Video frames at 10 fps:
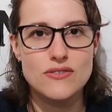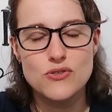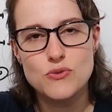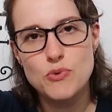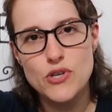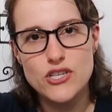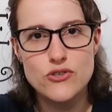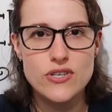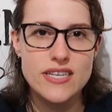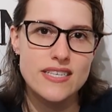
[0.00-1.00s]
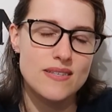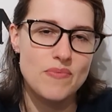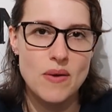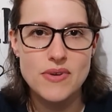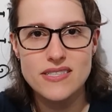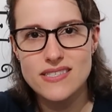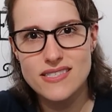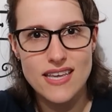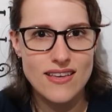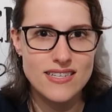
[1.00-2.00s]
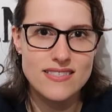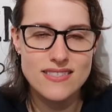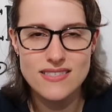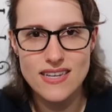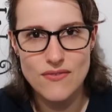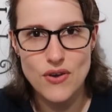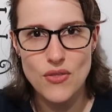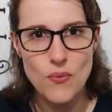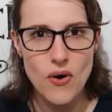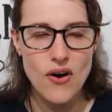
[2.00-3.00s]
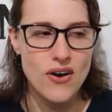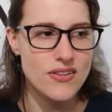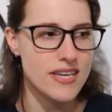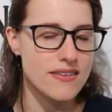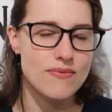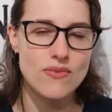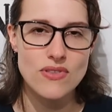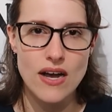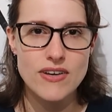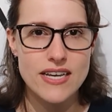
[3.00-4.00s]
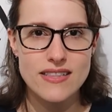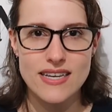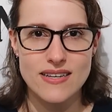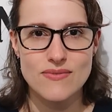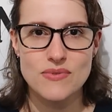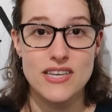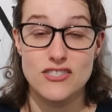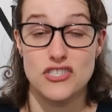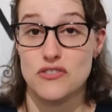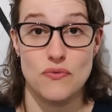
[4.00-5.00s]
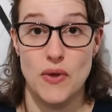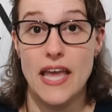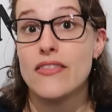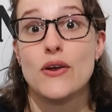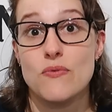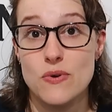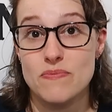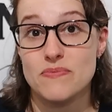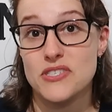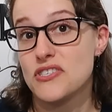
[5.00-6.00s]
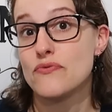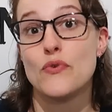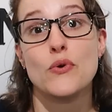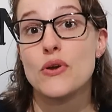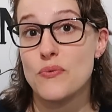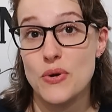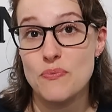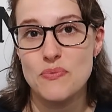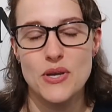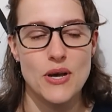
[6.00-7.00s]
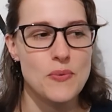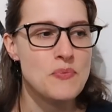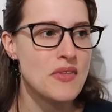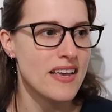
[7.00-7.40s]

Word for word: spooky trees and pumpkins and skeletons and stuff on the wall. They love it. Like that's just in their room. It's just for their room, you know.